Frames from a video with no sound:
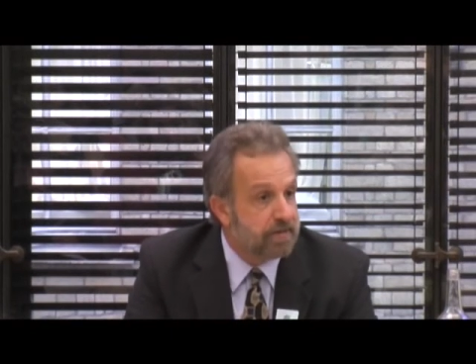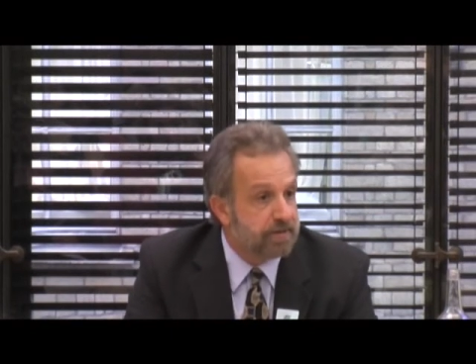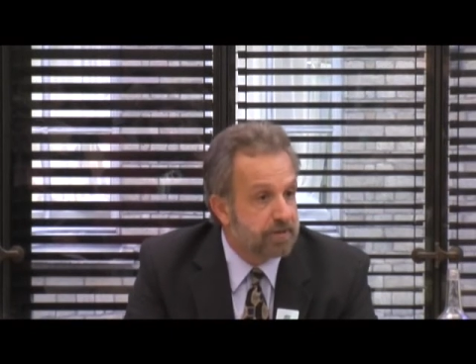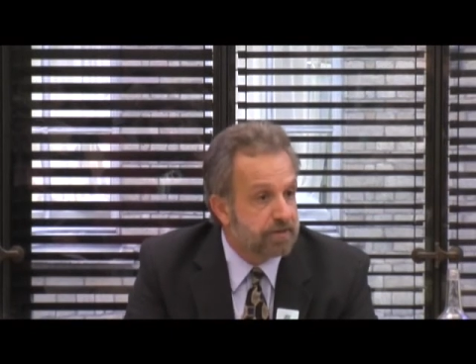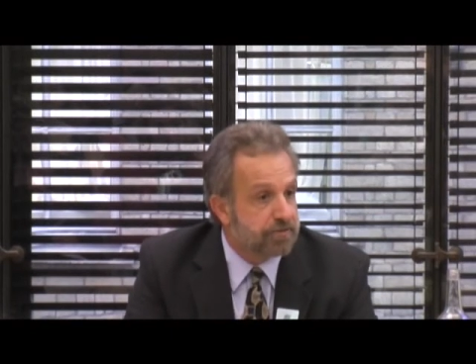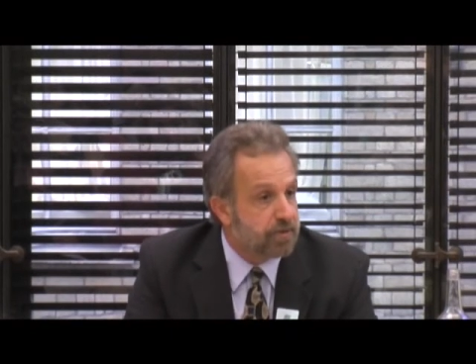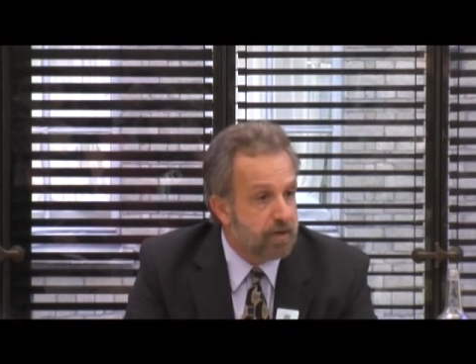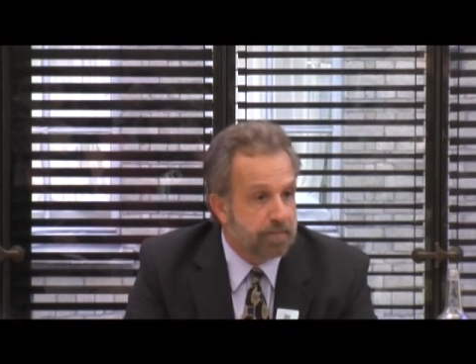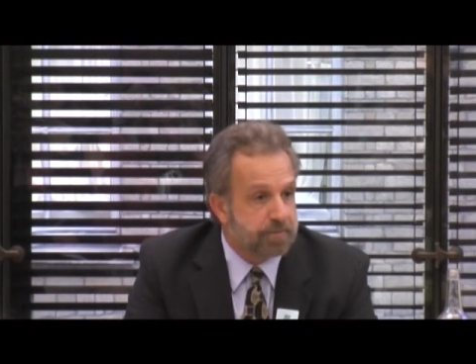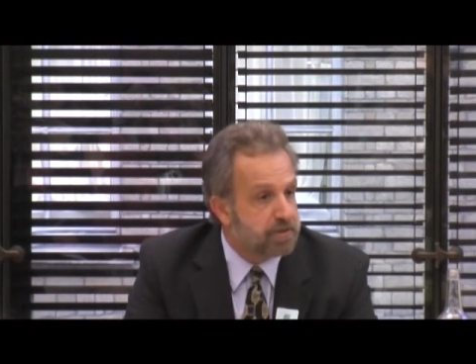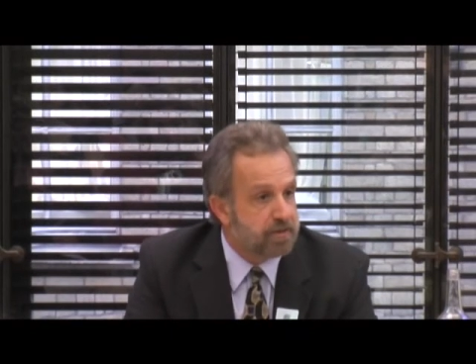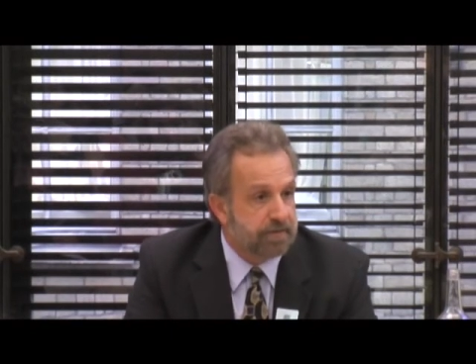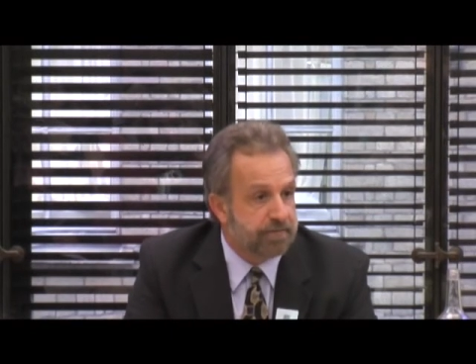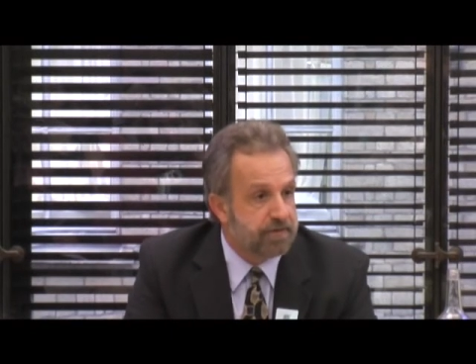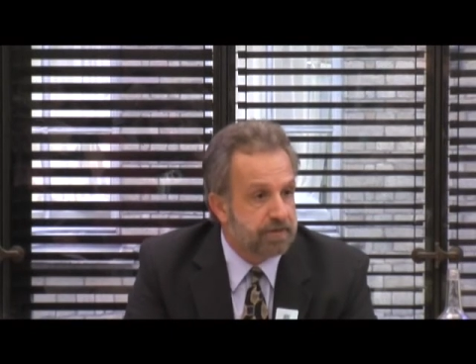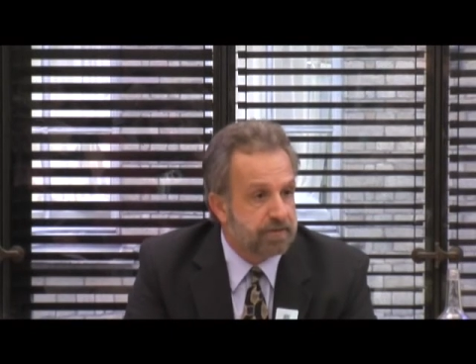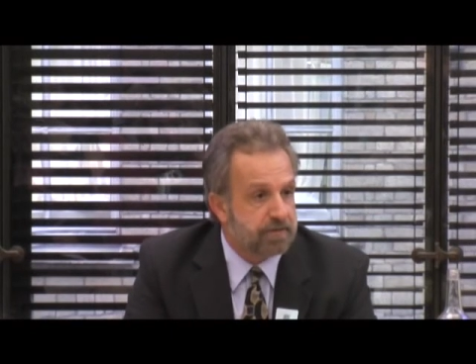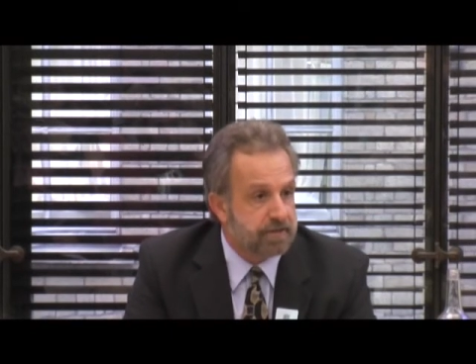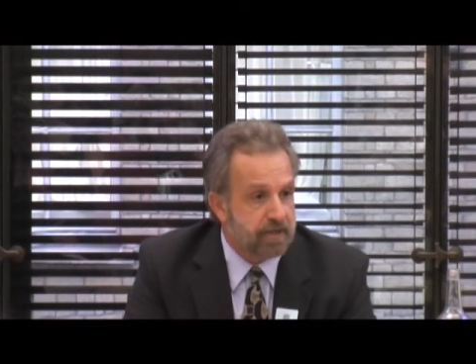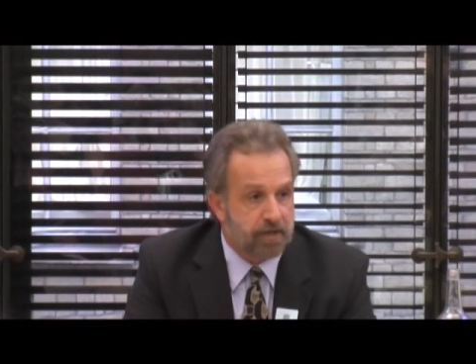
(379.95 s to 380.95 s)
disruption of
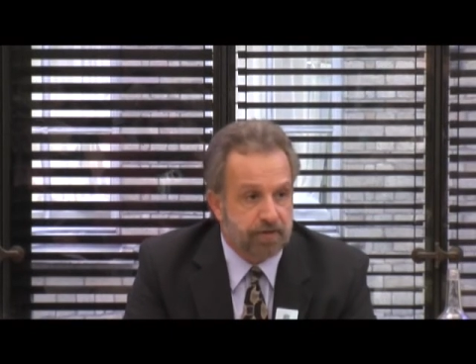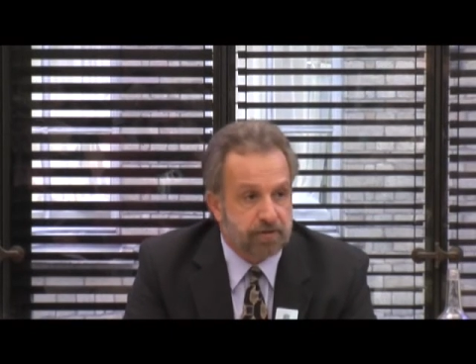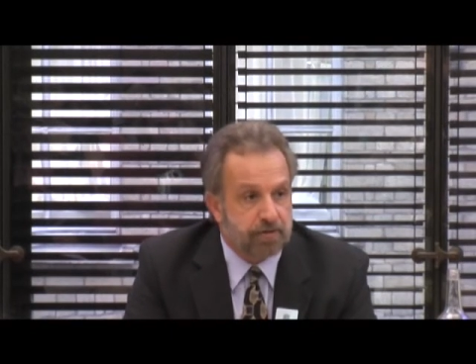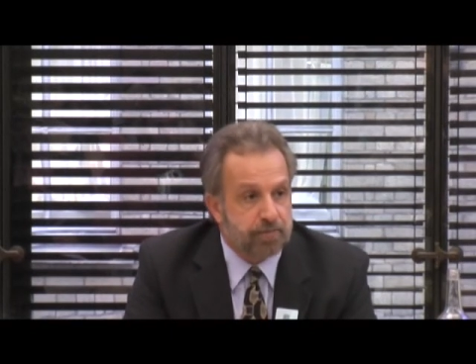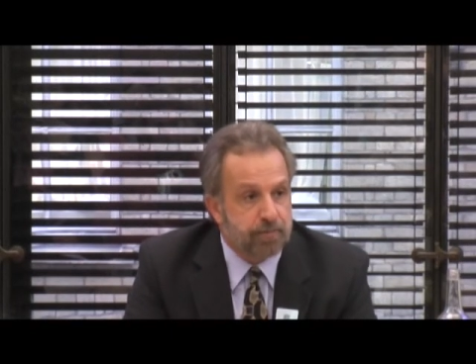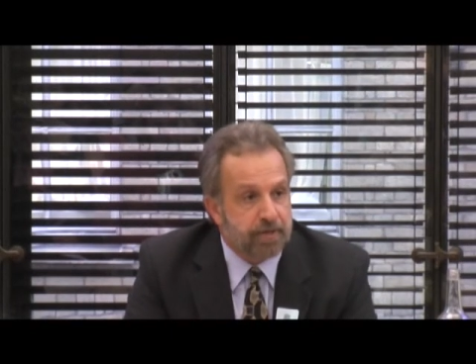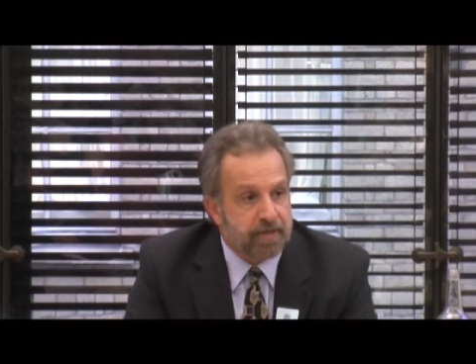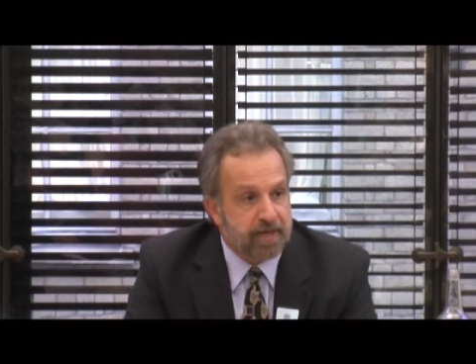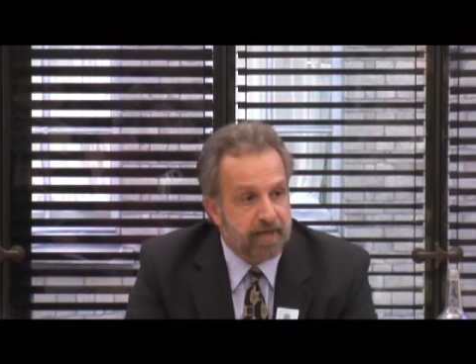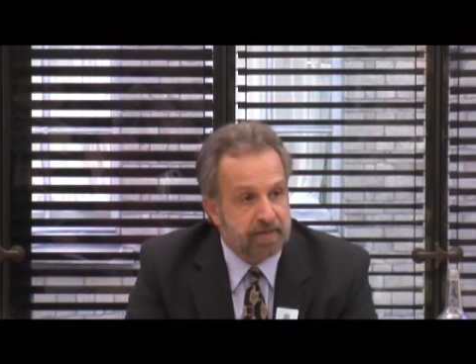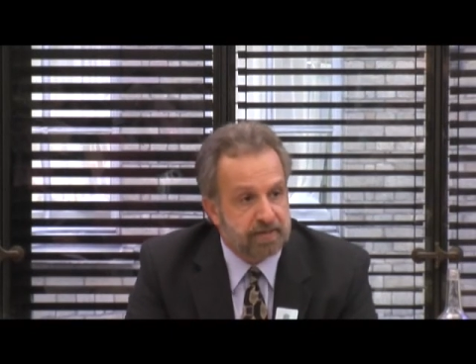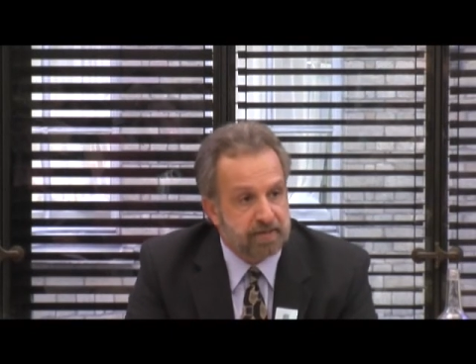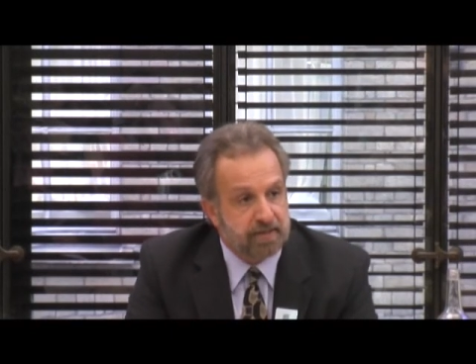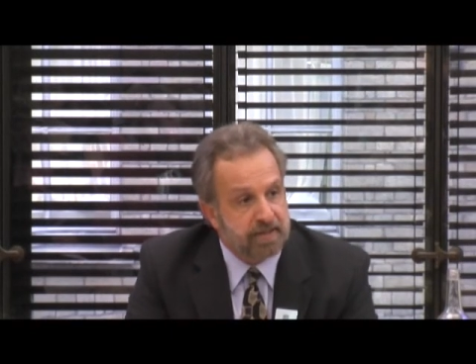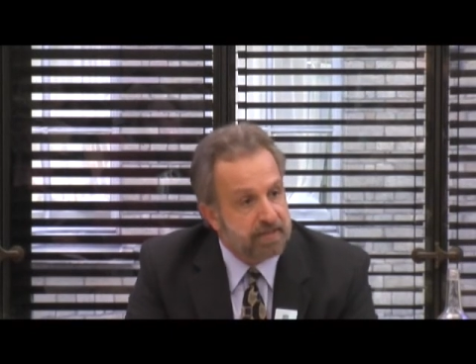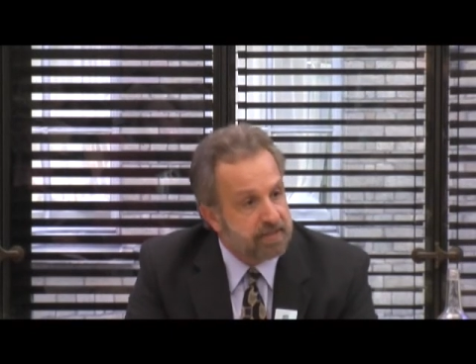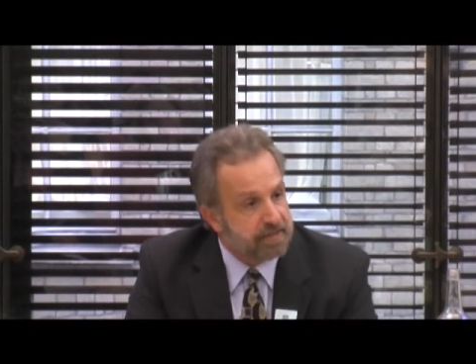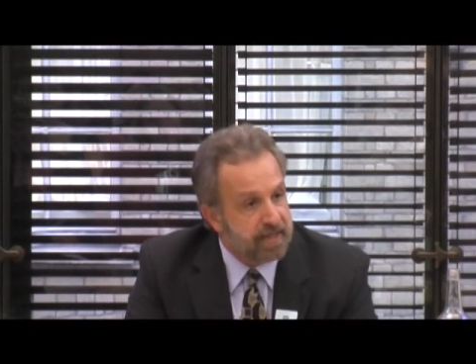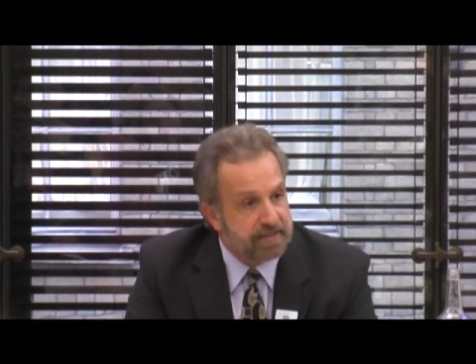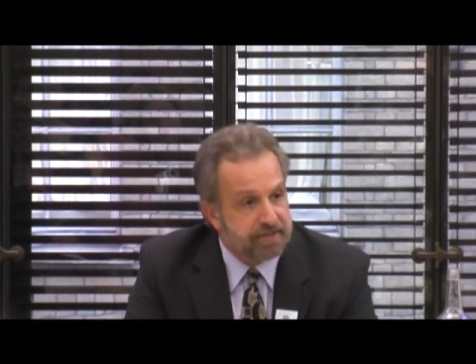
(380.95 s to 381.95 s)
intercellular
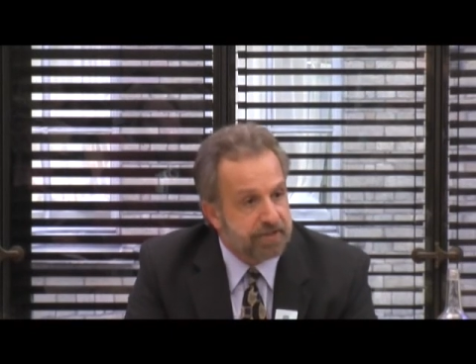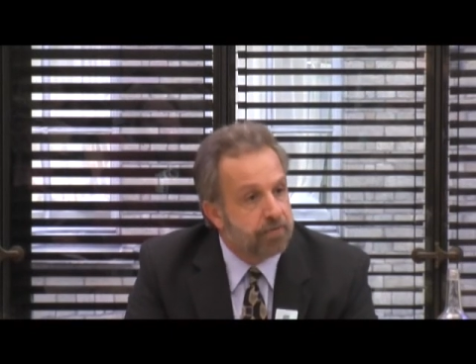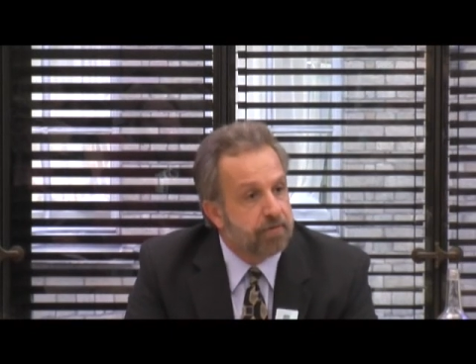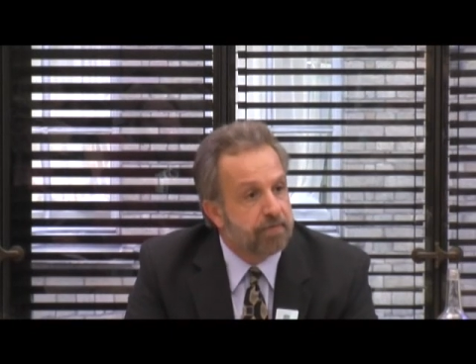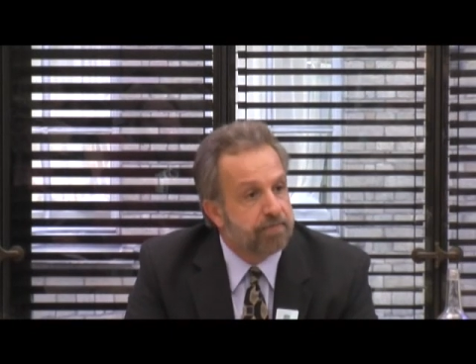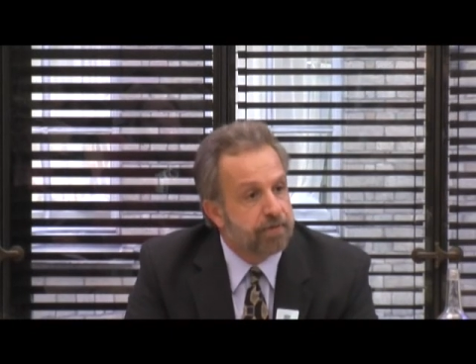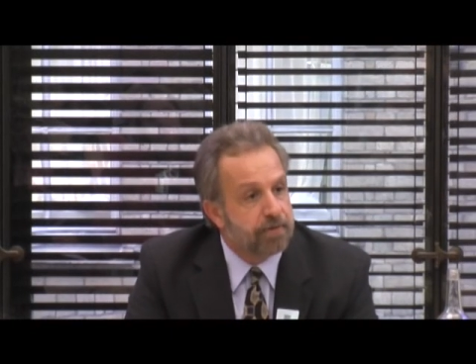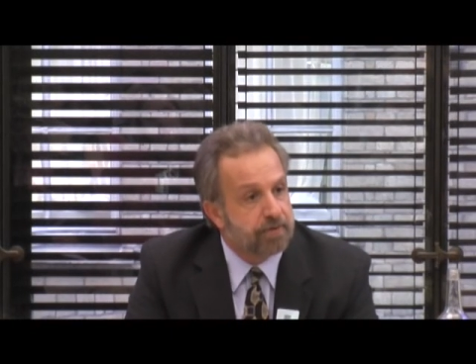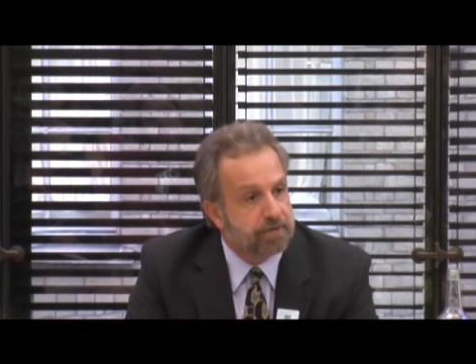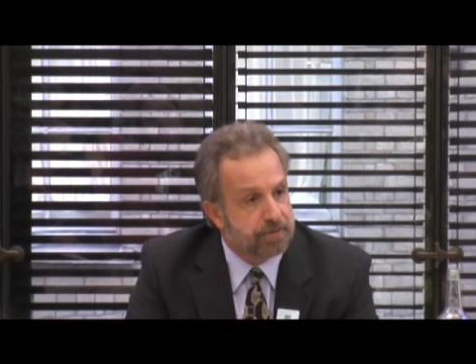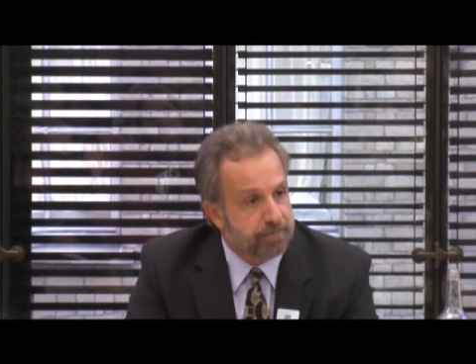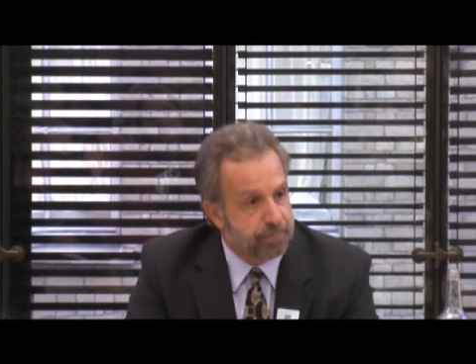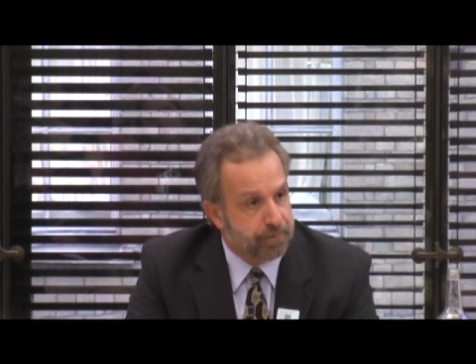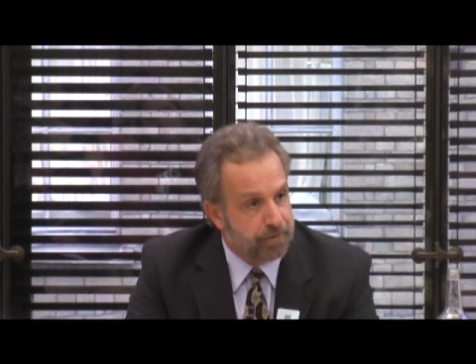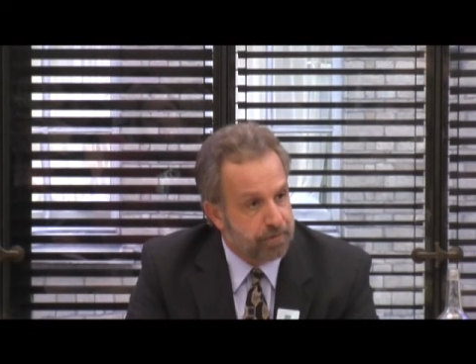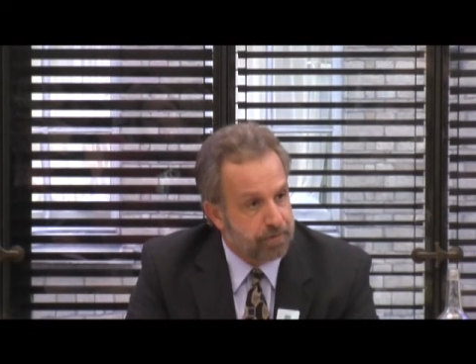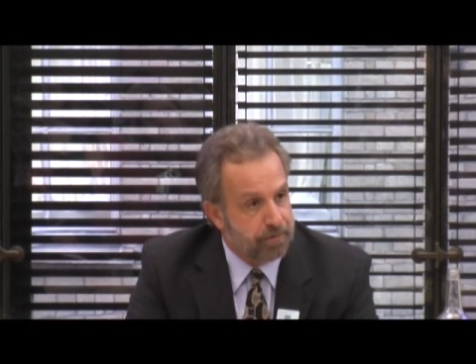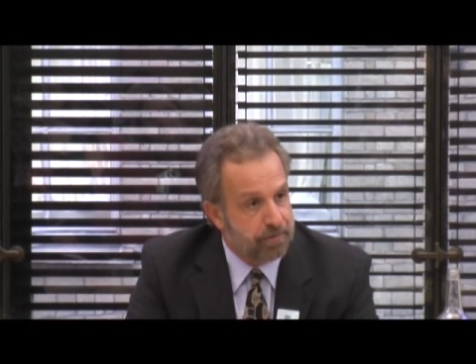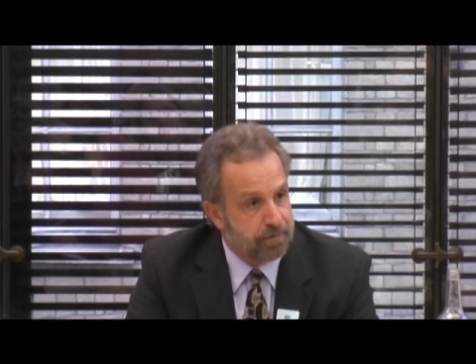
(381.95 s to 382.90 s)
communication, that's irreversible.